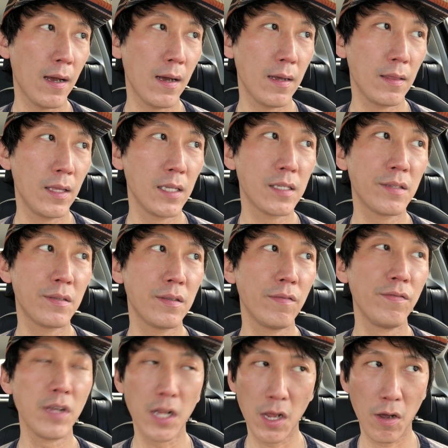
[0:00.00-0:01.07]
This
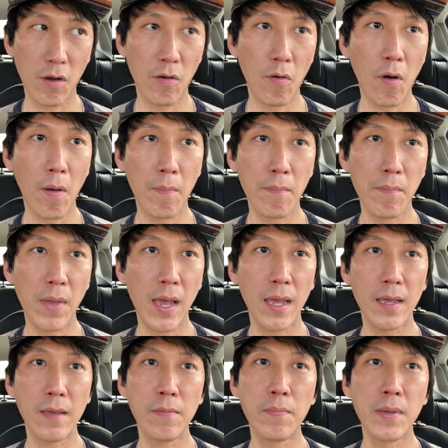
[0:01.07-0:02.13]
video
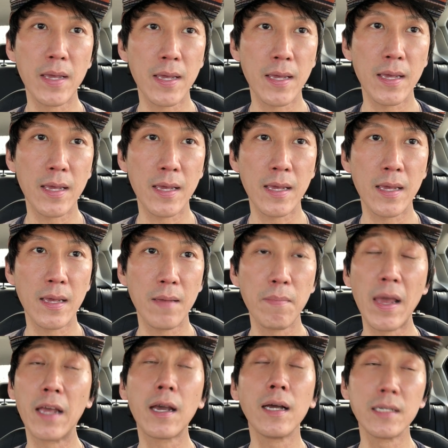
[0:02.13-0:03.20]
may
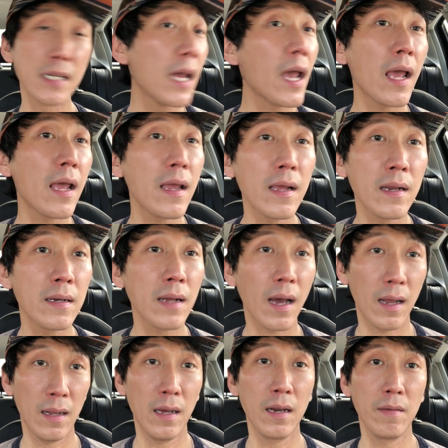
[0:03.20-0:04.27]
contain
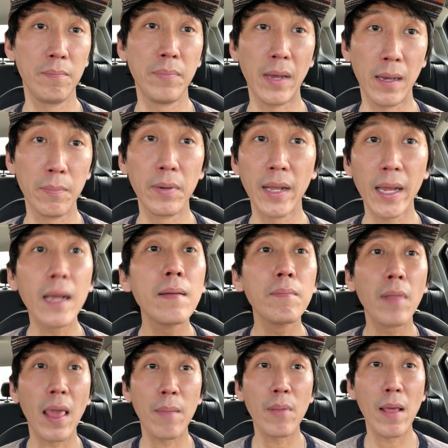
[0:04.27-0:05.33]
a lot of babbling,
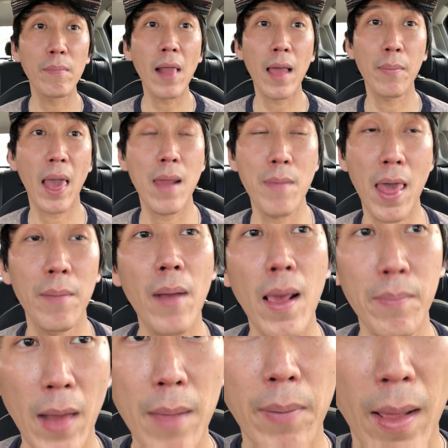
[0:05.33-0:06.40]
blah, blah, blah, blah, blah, blah,
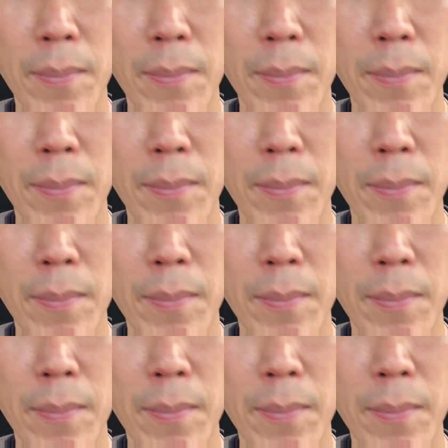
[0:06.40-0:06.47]
blah, blah,